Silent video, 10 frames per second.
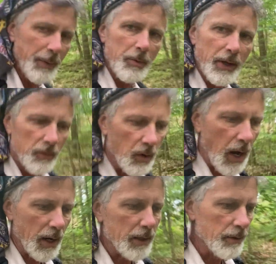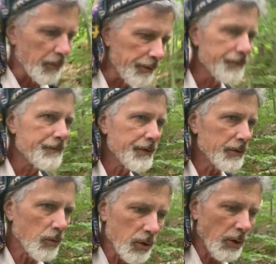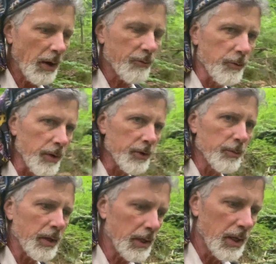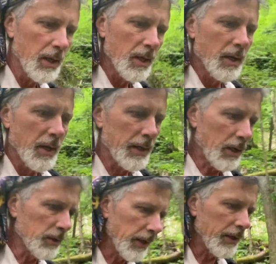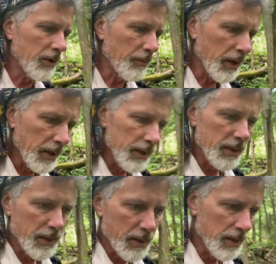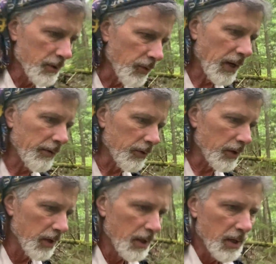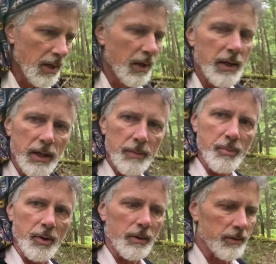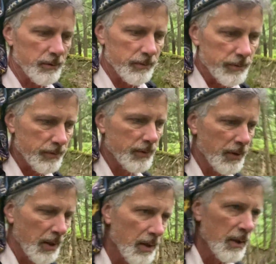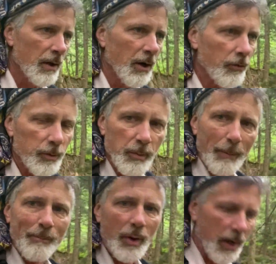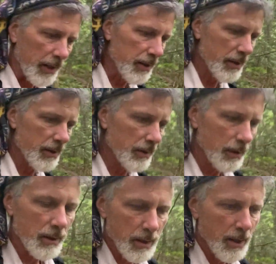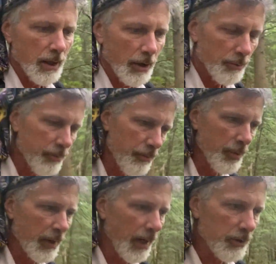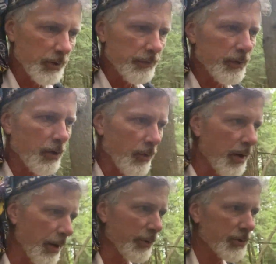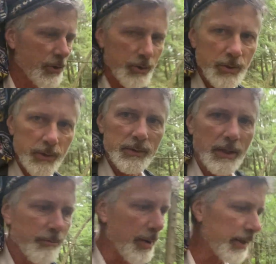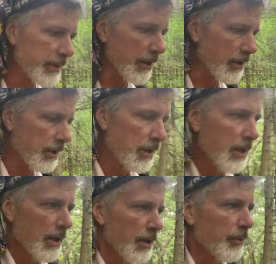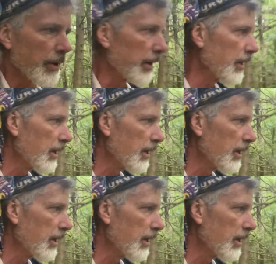on that rock, my feet will go out from under me, and I'll land on my whatever hip or hopefully my butt. But I don't even know how much cushion is left back there. But,